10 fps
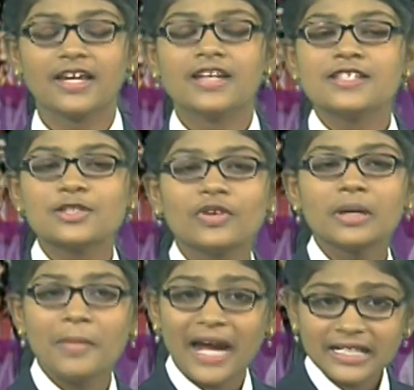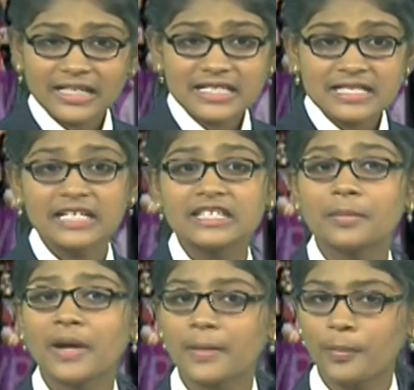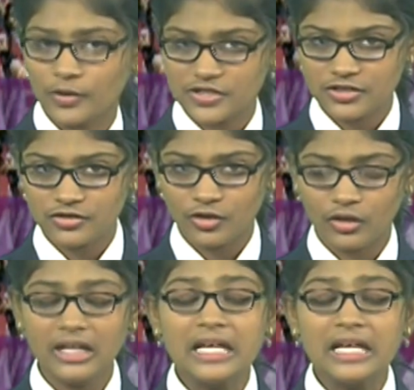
So when a matter is hit by a positron,